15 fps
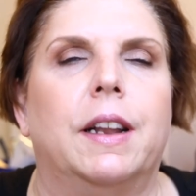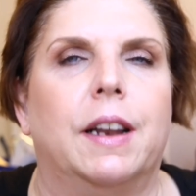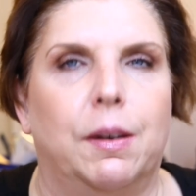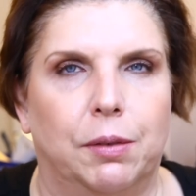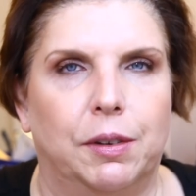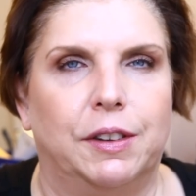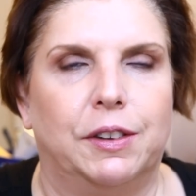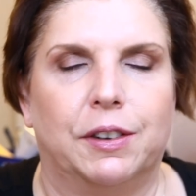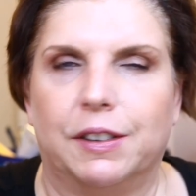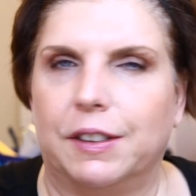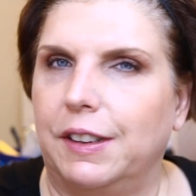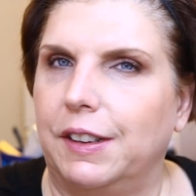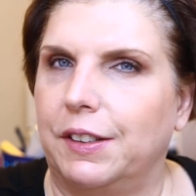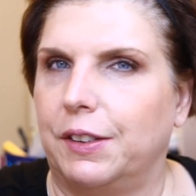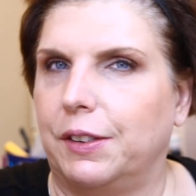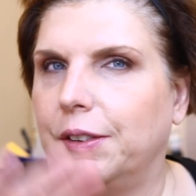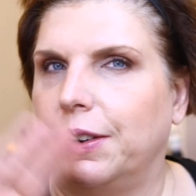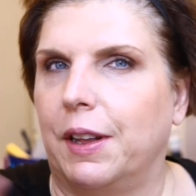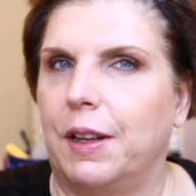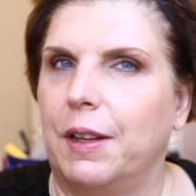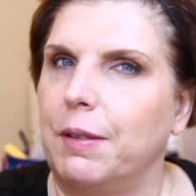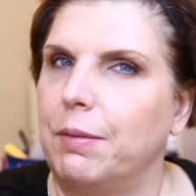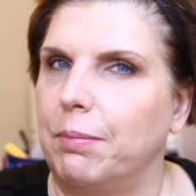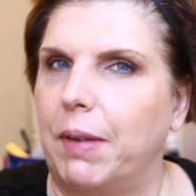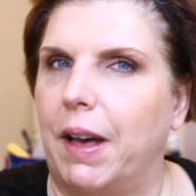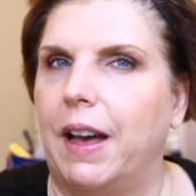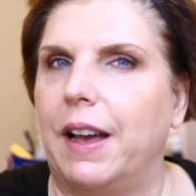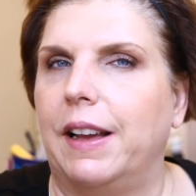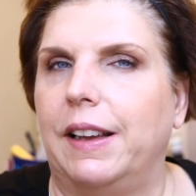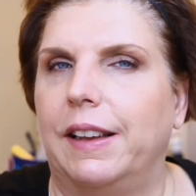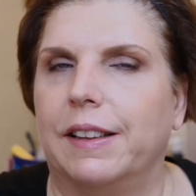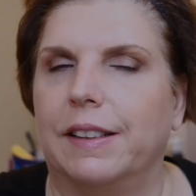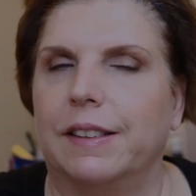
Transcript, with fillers: And I will talk to you soon. Bye.